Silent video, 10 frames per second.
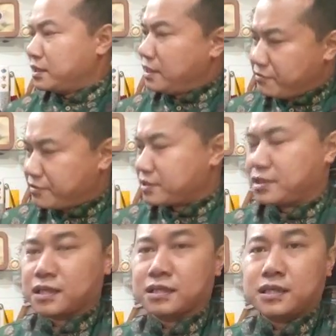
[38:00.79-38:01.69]

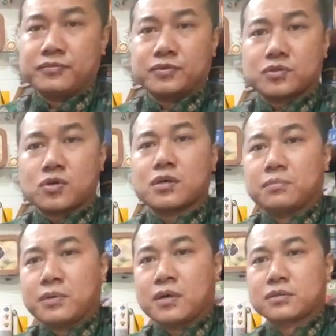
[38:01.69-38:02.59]
everything, if you talk
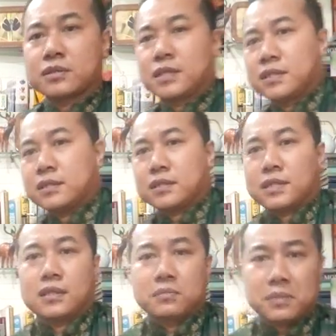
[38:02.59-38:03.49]
about in the